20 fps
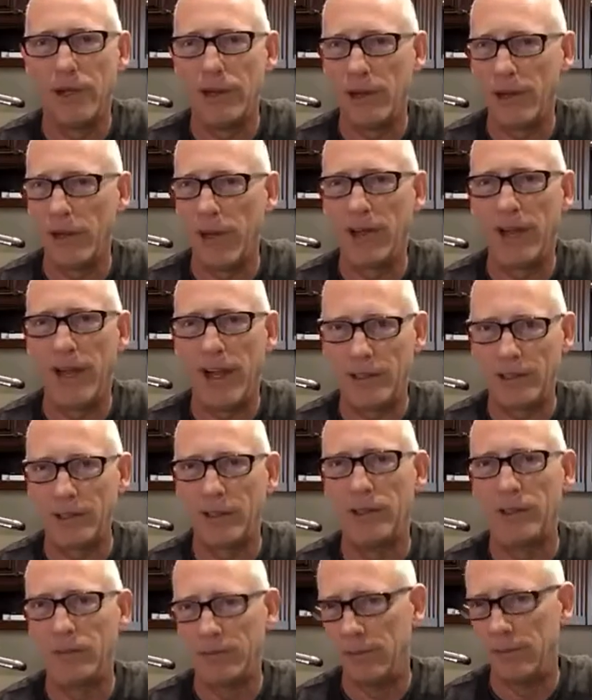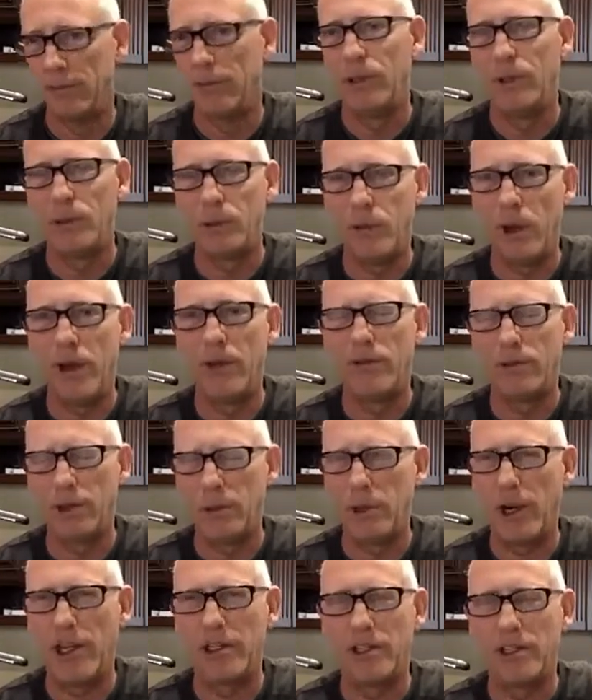you're trying to actually run
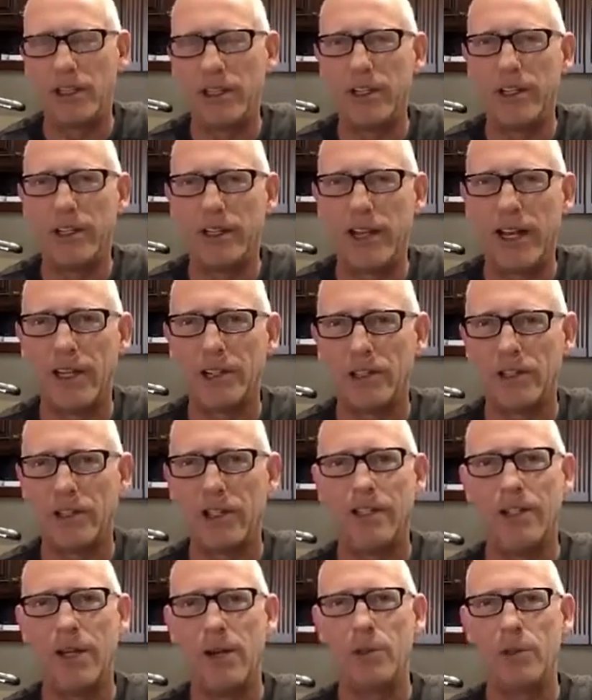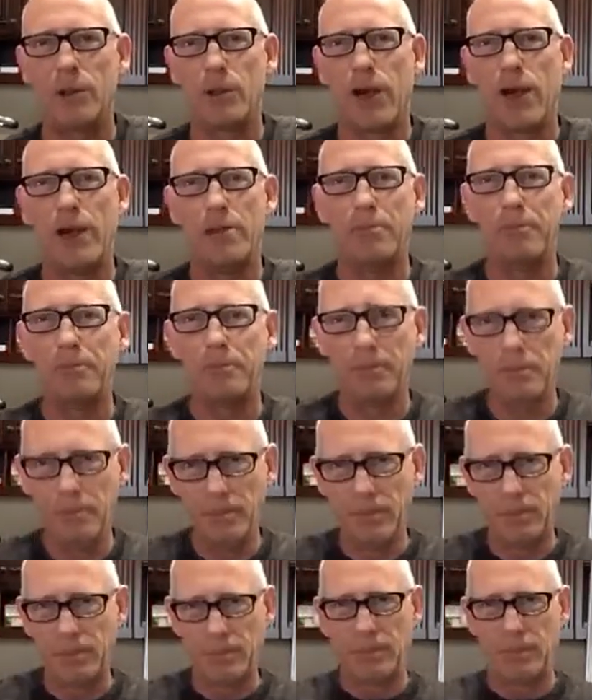for president against the Democrat.
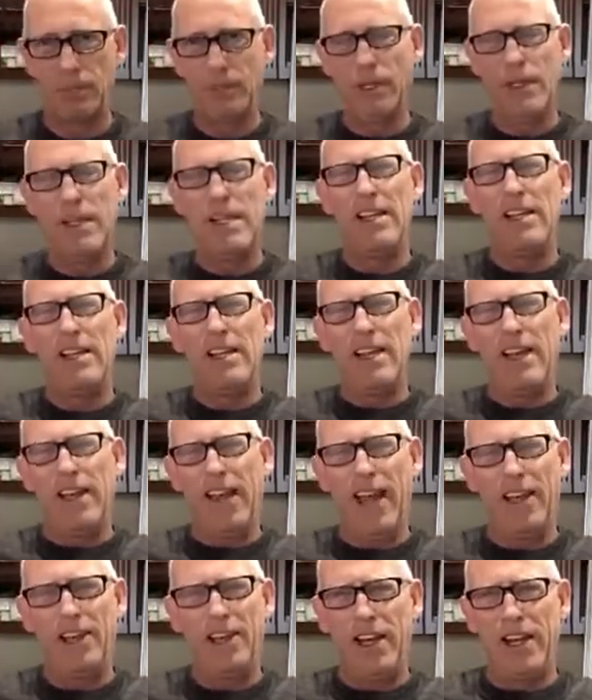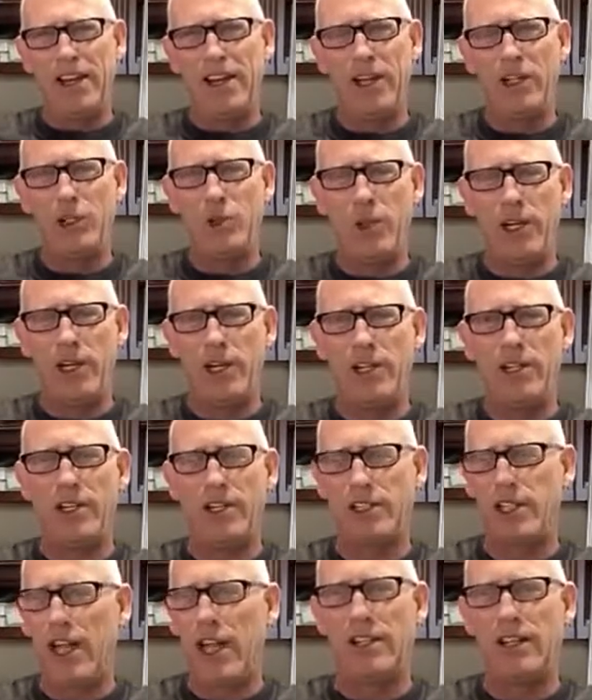And then he tweeted
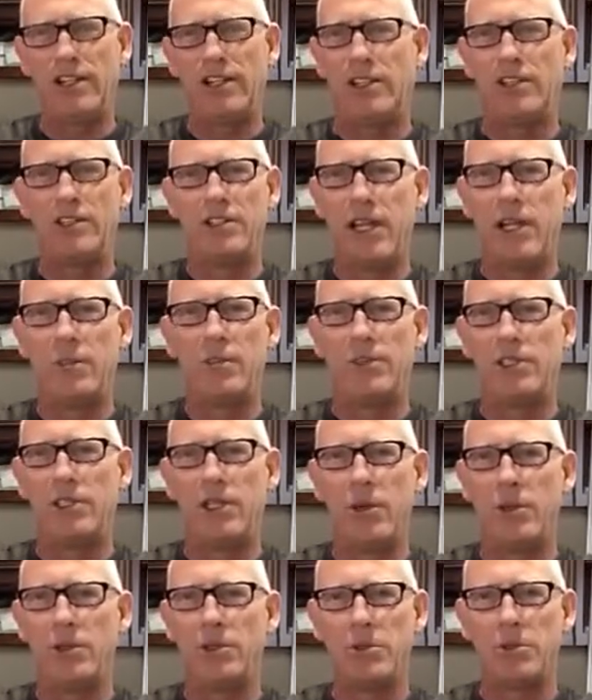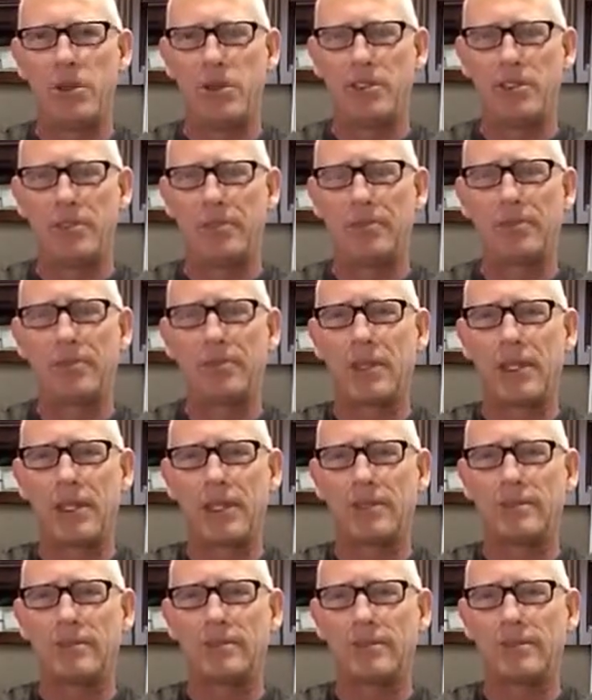exactly the same as he always was.
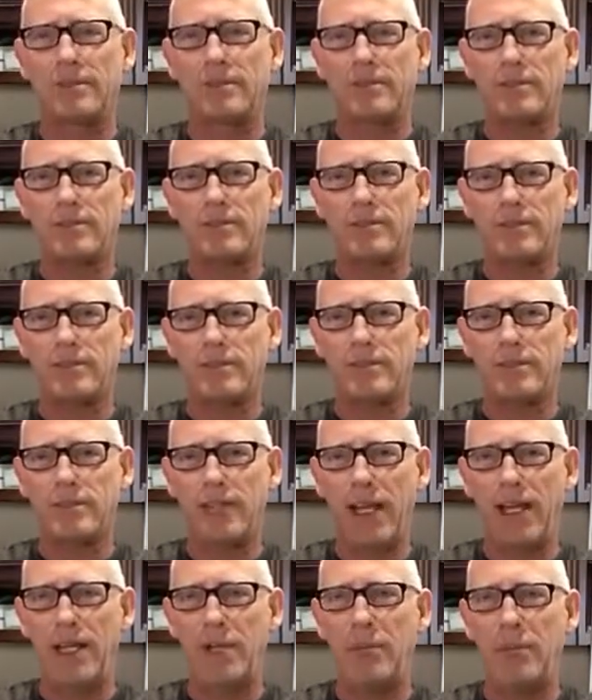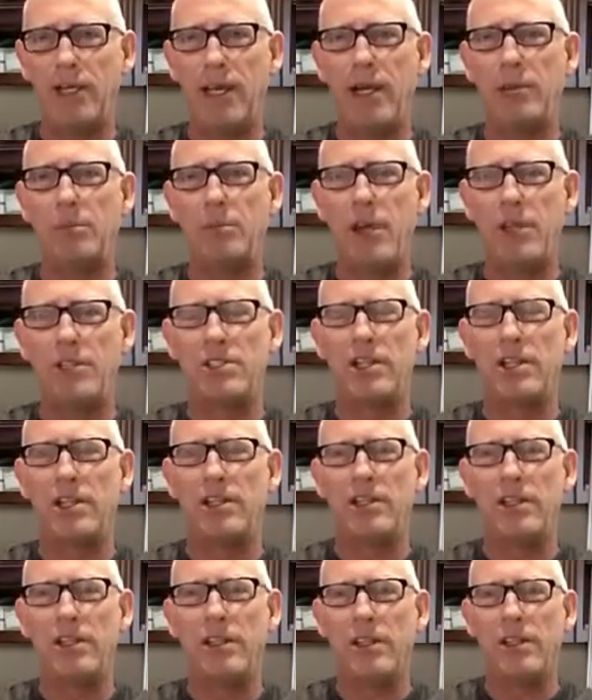And he became
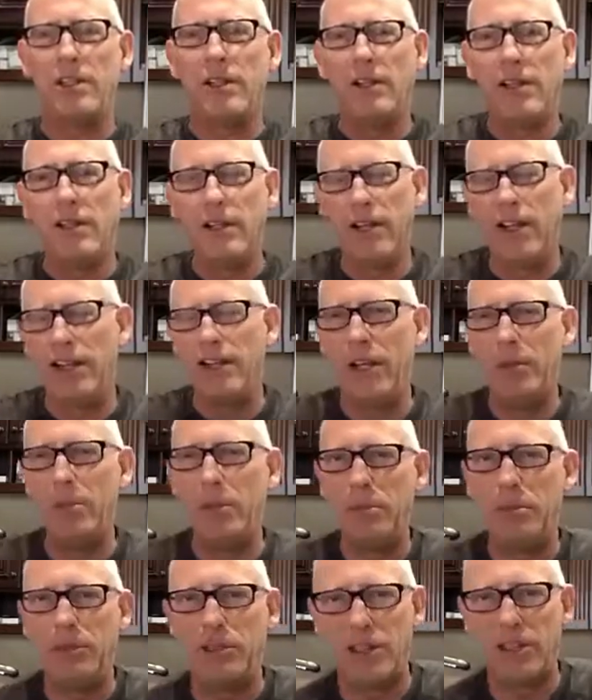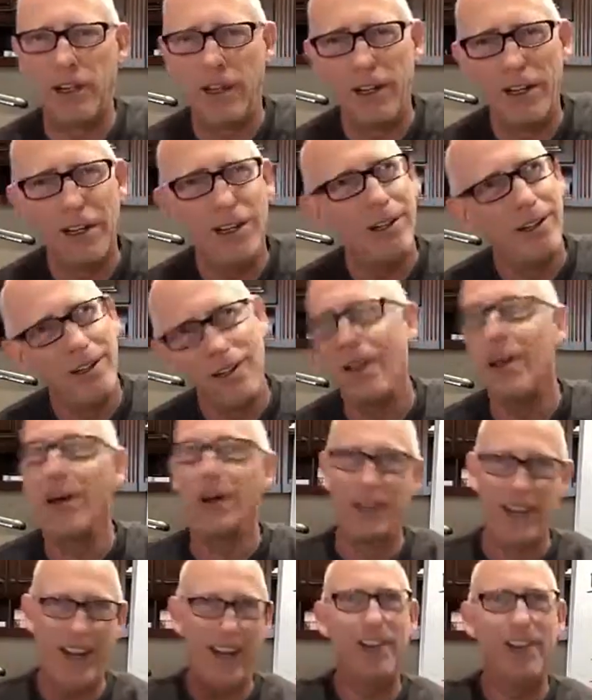president. And then people said,
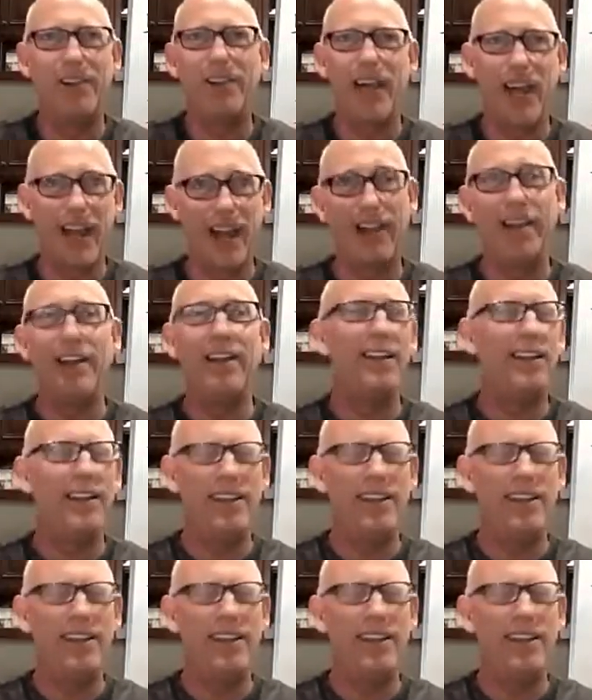okay.